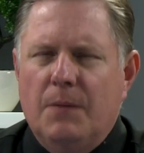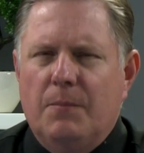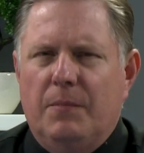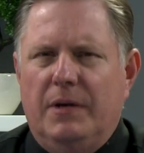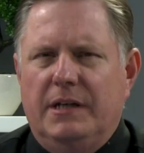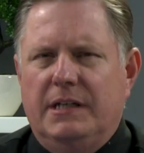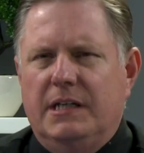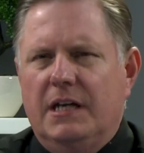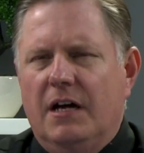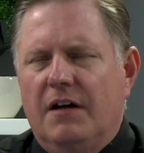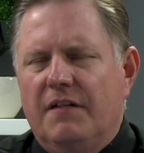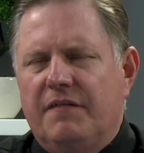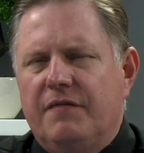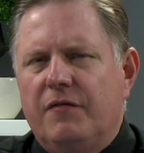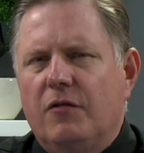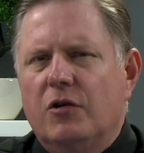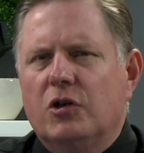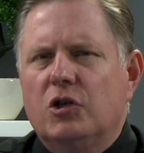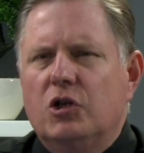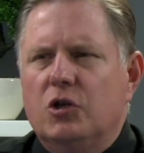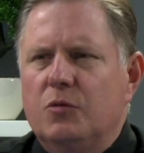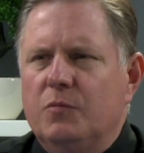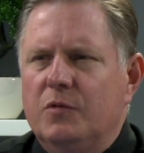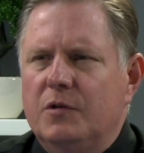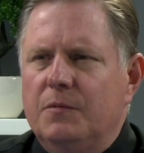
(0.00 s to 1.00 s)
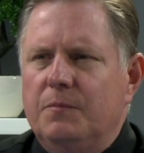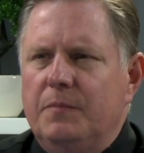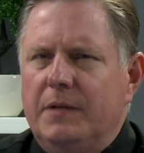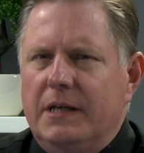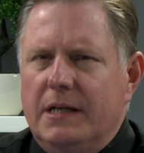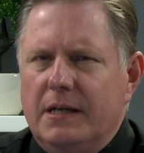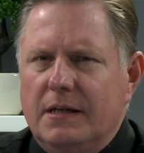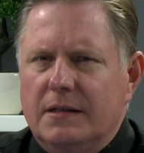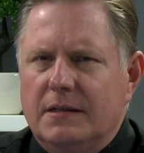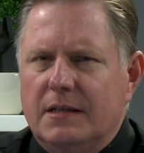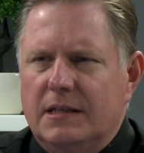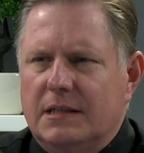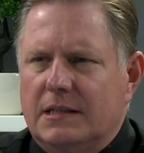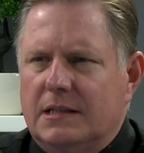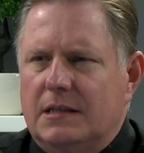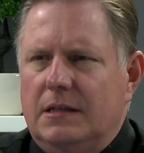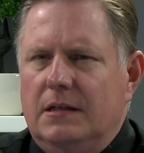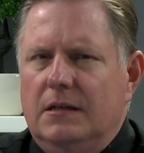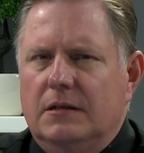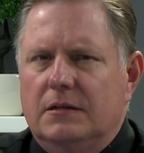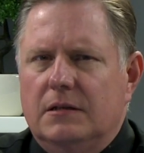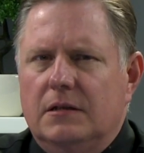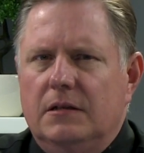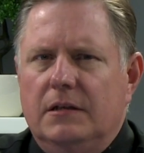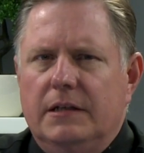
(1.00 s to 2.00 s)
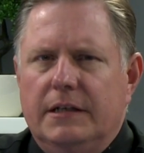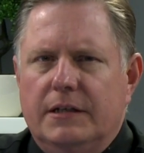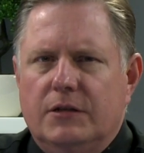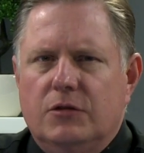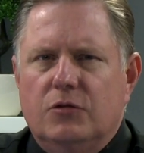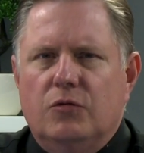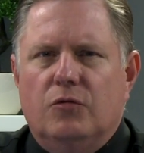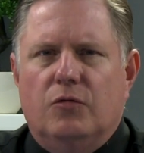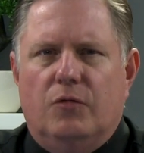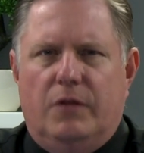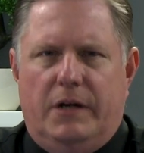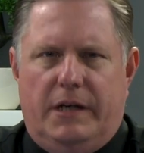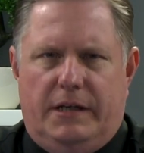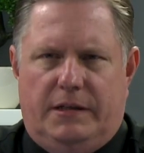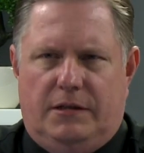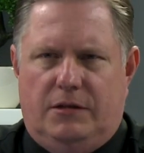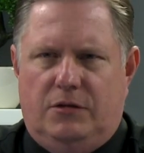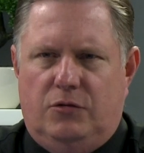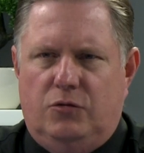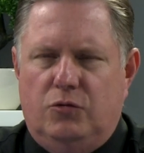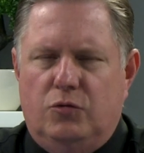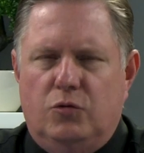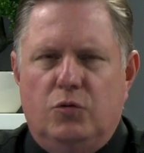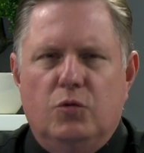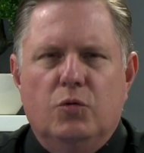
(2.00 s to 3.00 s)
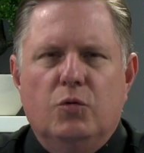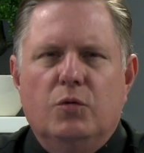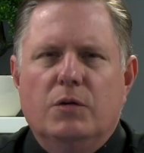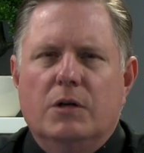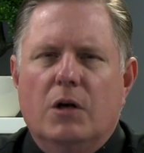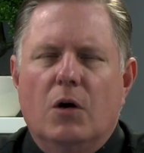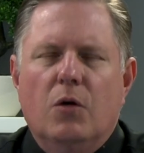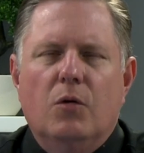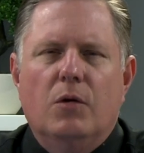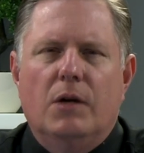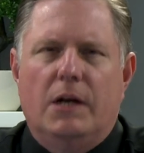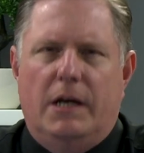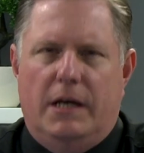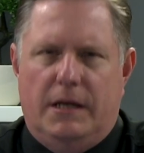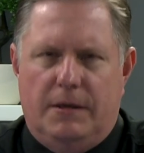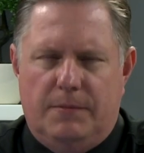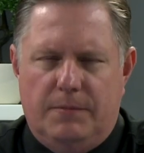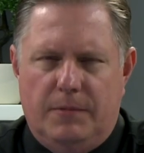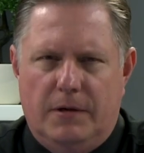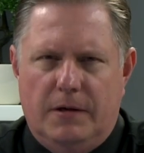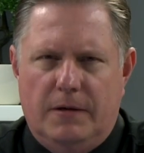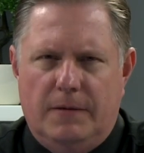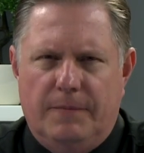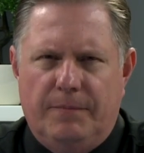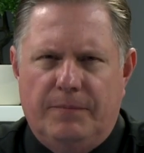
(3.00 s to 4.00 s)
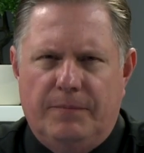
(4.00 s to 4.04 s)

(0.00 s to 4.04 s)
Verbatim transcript: But yeah, for human beings, it's literally to rest, to do no labor.